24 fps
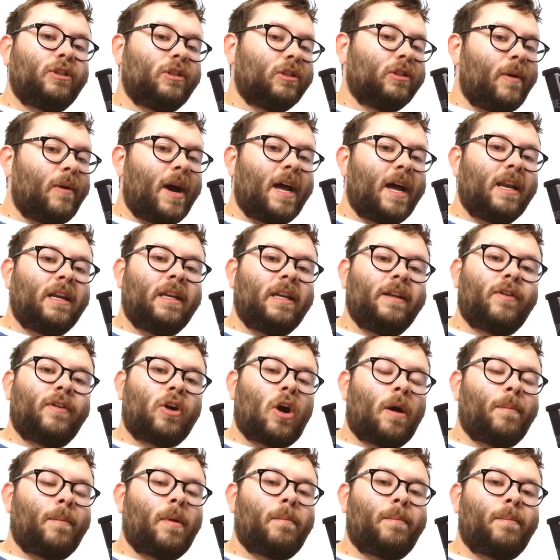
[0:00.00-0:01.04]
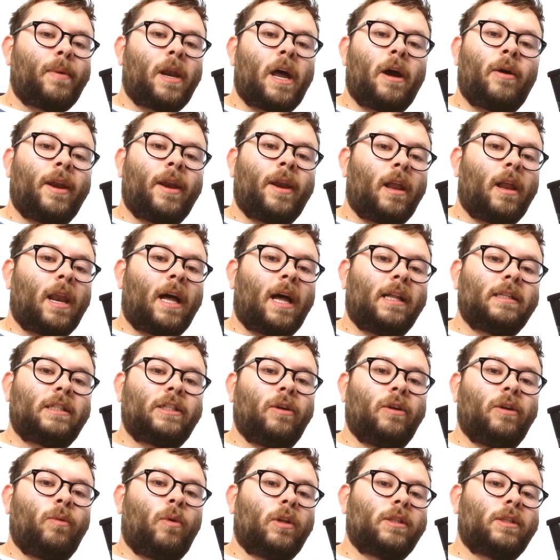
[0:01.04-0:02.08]
just go ahead and leave a comment below and I'll
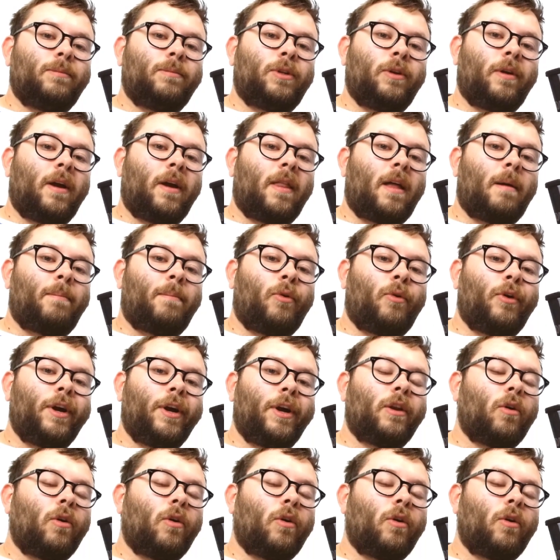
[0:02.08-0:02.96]
answer you what I'm doing at that point,